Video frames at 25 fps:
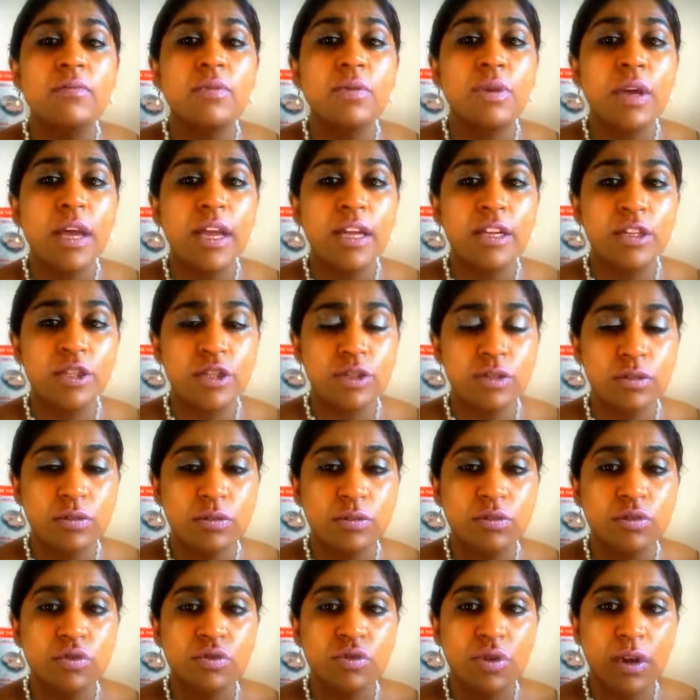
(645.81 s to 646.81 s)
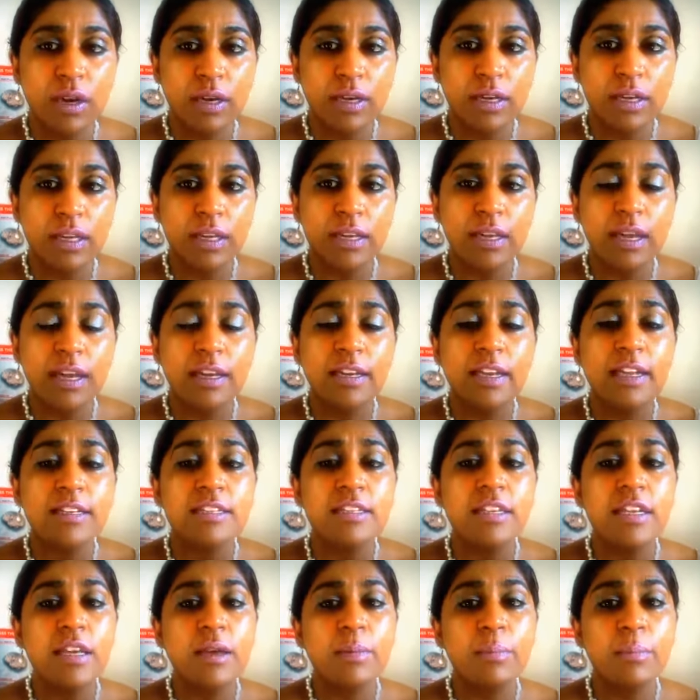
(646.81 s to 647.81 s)
vocational training and
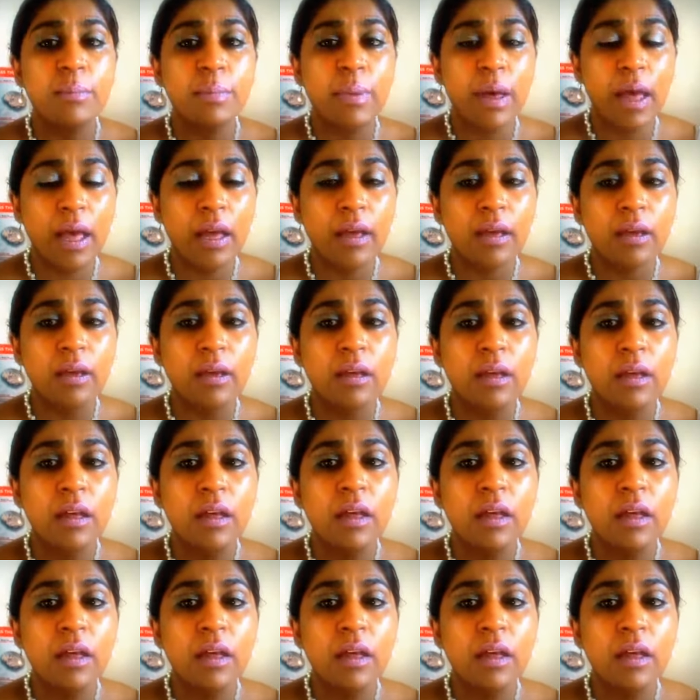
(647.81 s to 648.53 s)
getting him back